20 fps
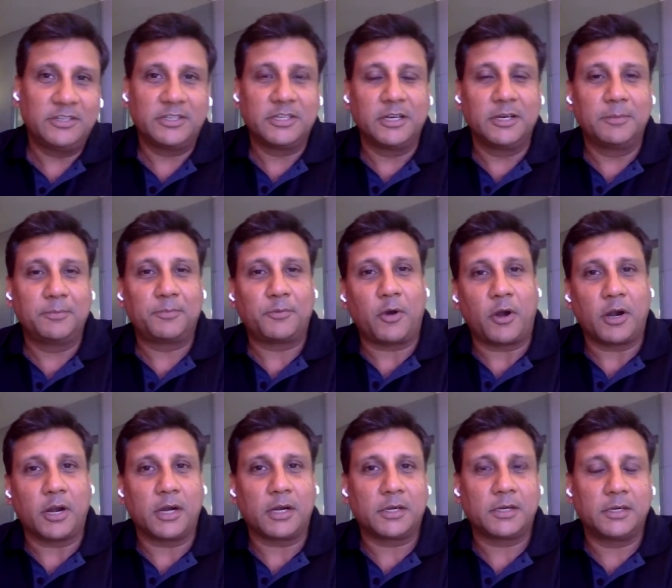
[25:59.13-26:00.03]
digital
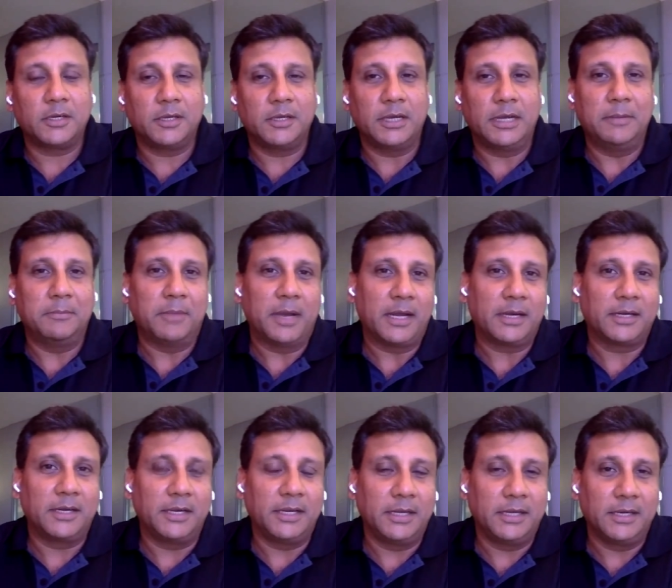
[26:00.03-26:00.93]
product and
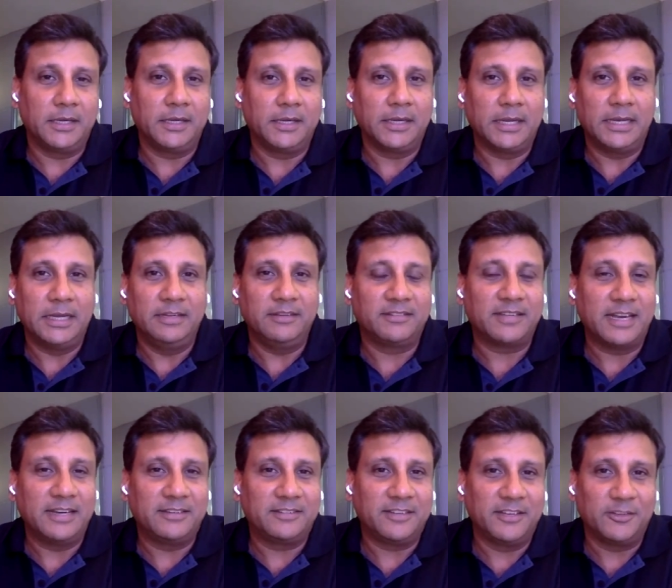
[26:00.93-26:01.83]
marketing and
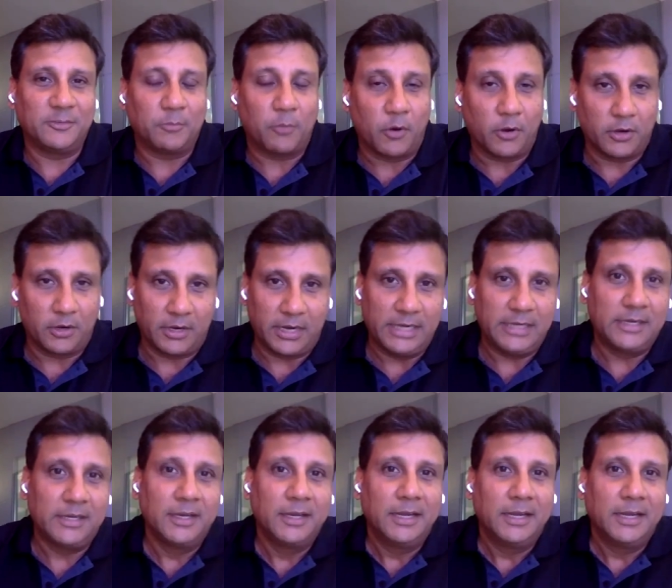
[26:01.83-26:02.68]
inside sales model,